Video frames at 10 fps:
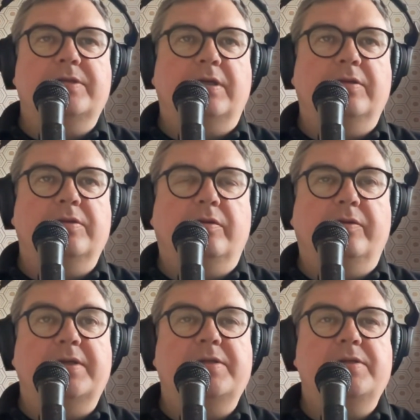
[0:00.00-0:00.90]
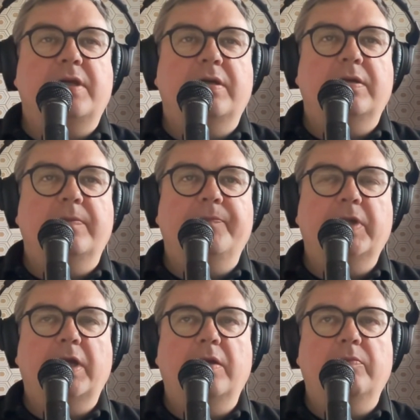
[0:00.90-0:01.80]
and unnecessary
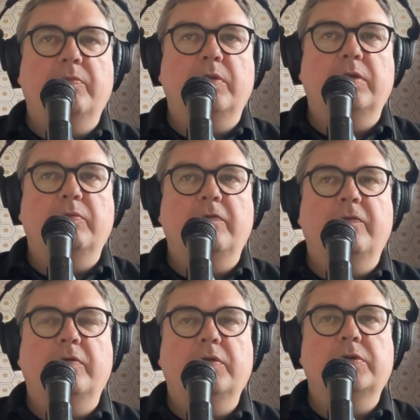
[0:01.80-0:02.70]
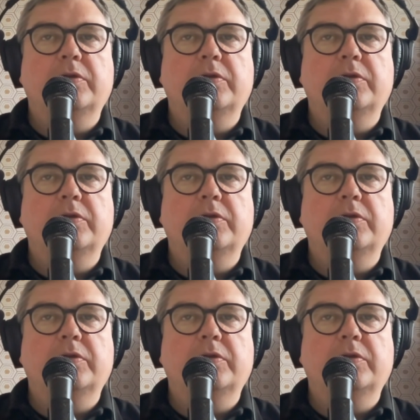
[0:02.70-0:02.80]
when you move forward.